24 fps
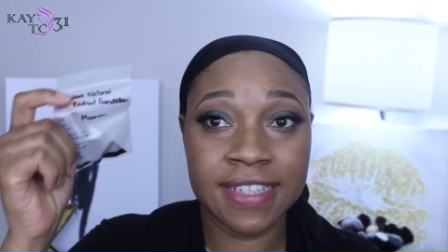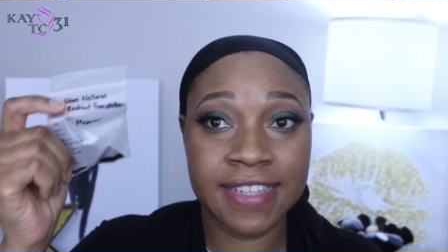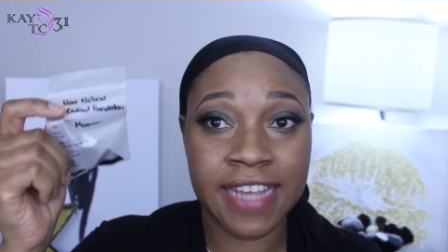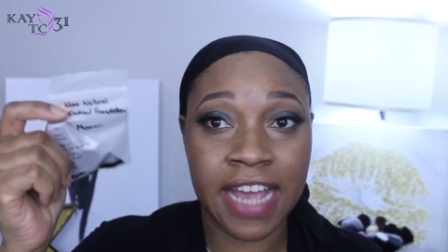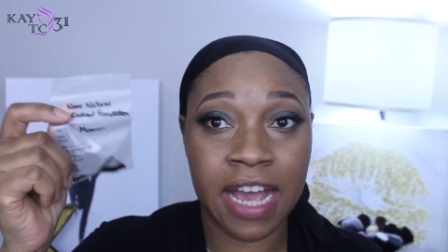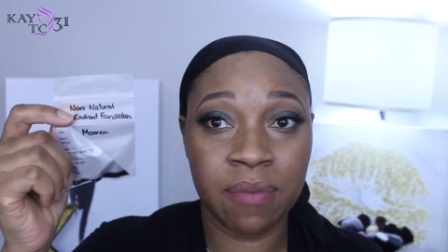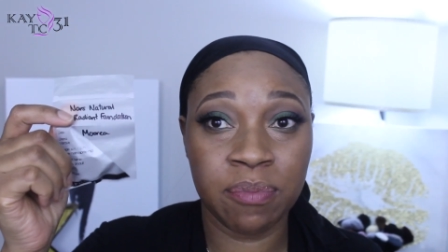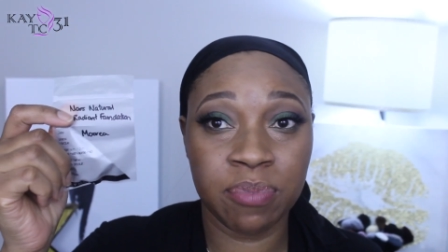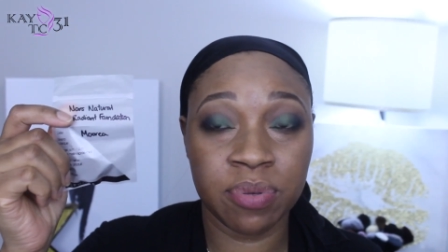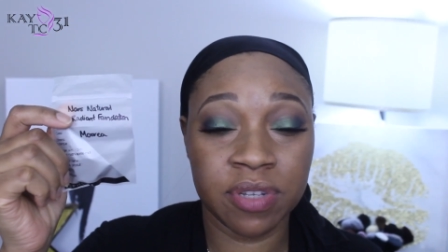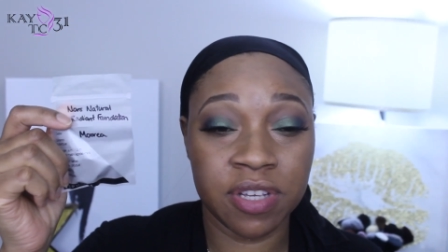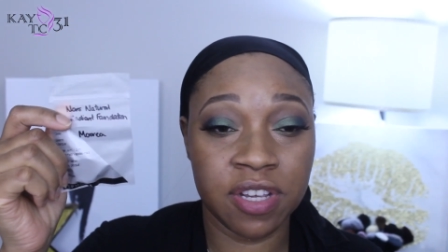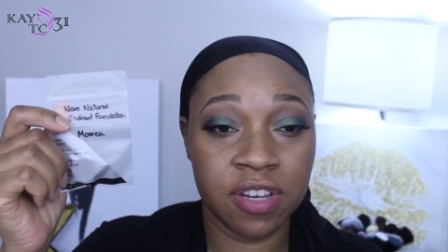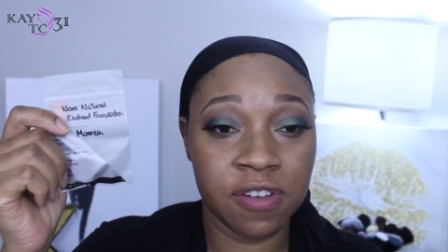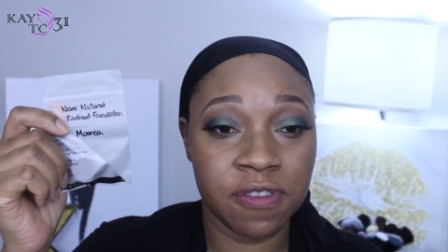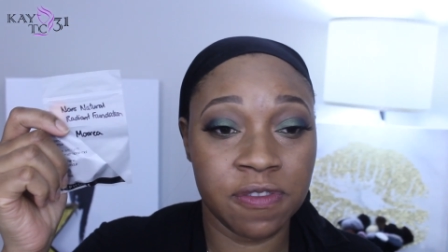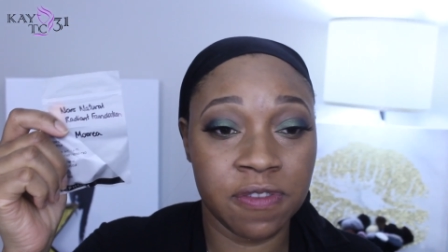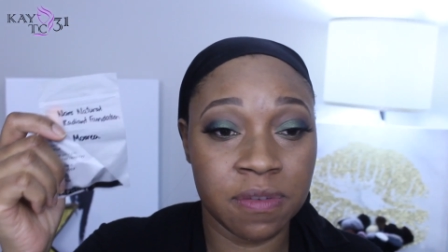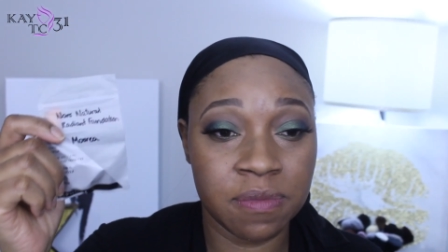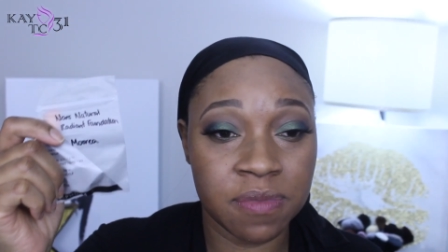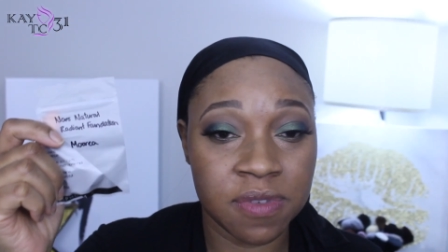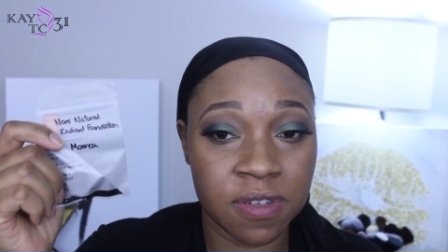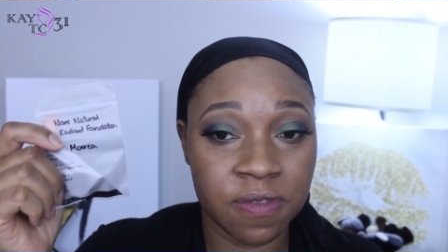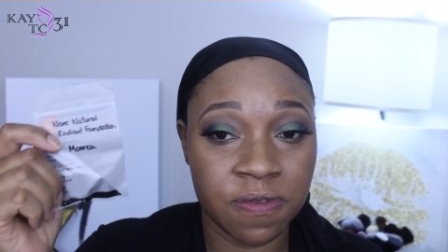sample here
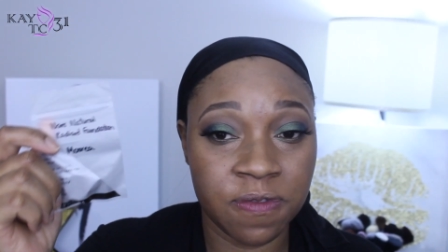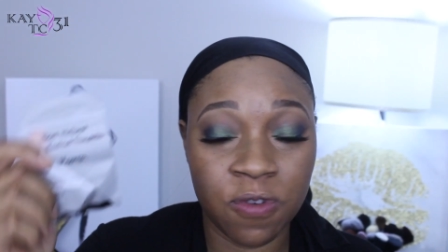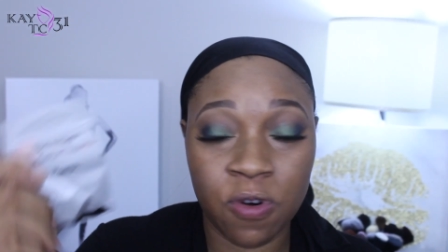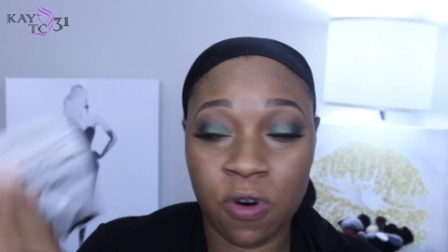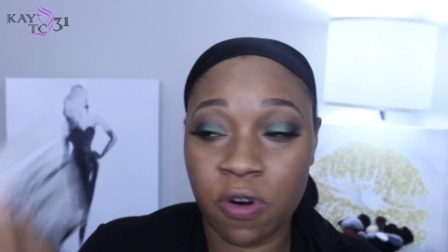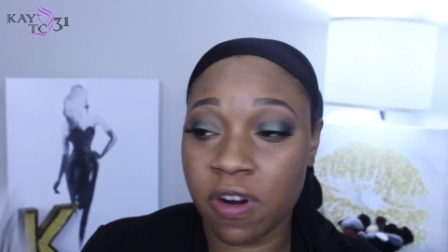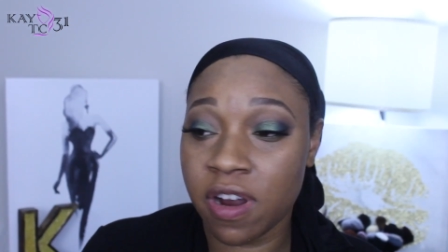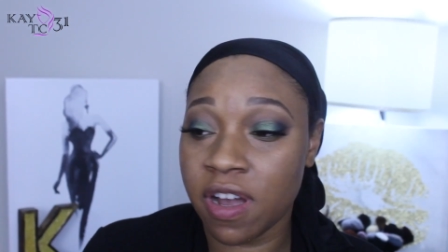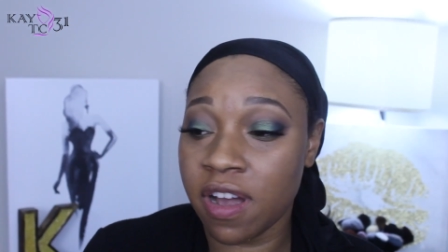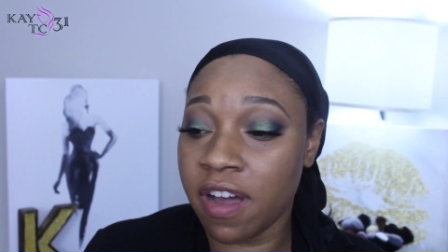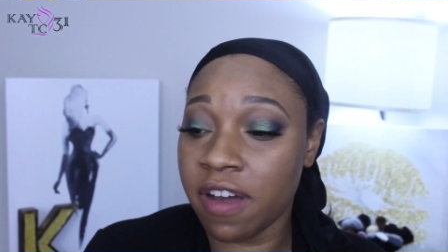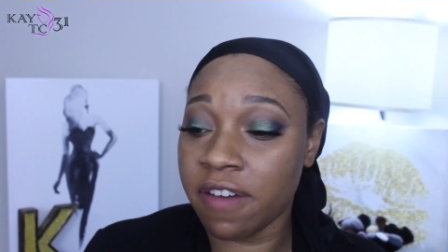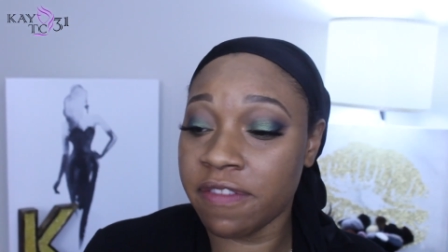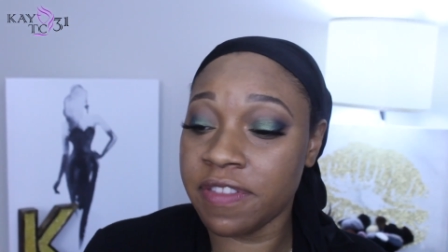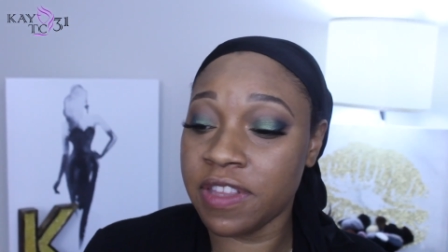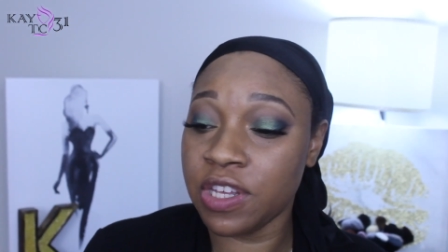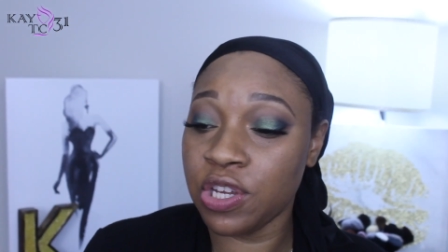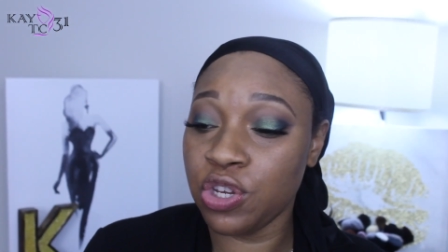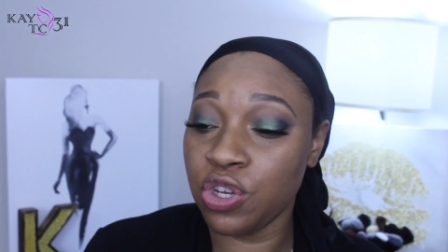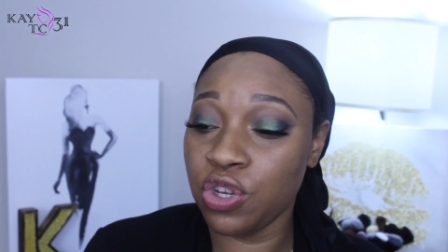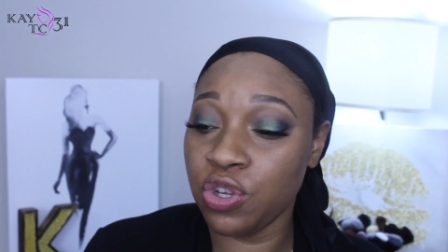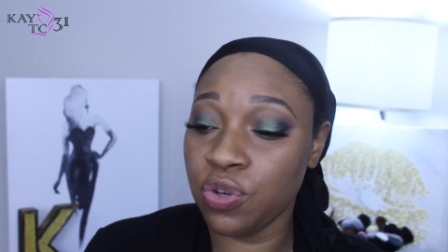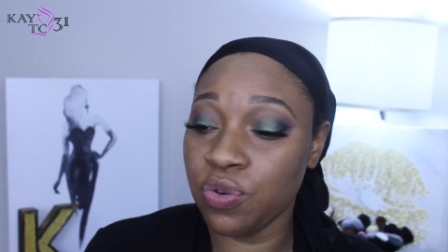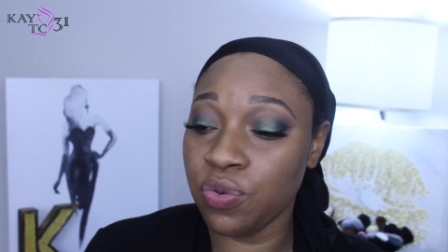from Sephora of
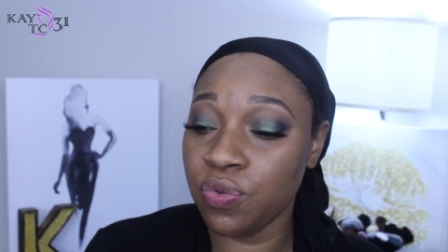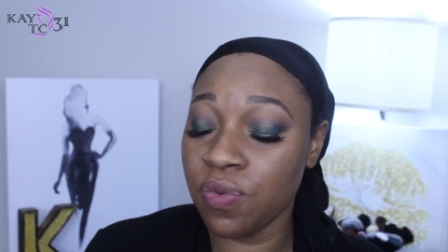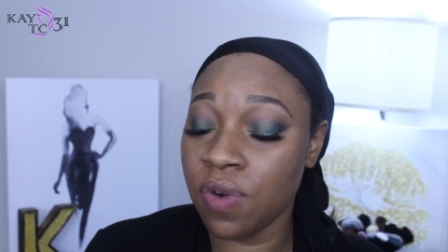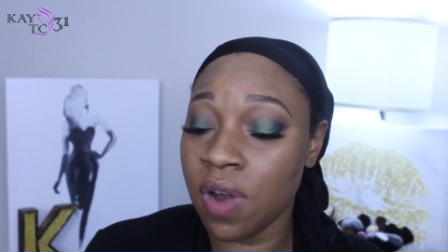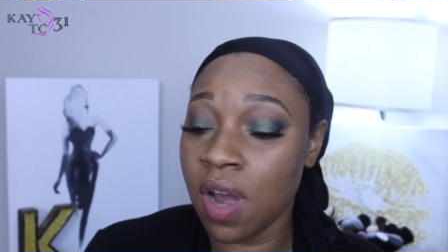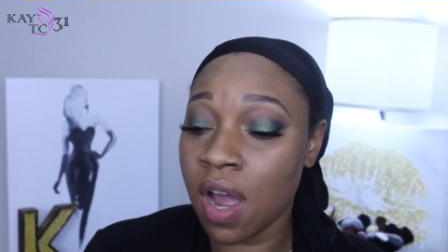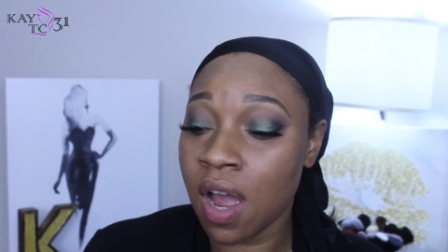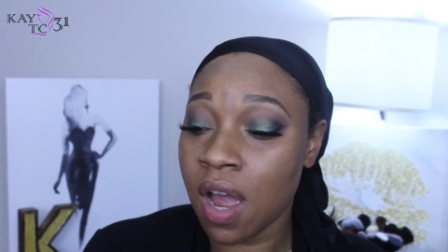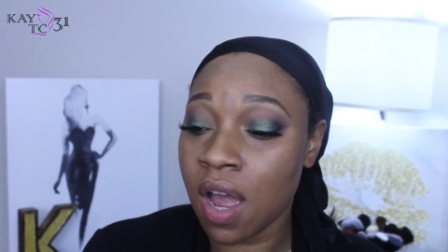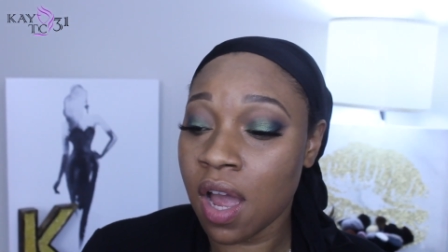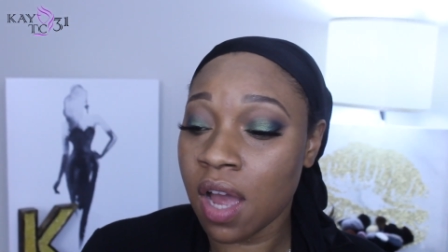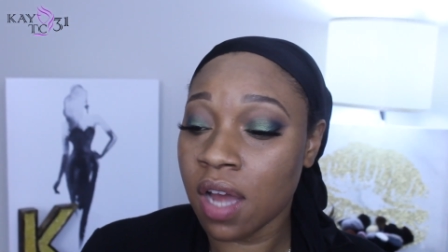the new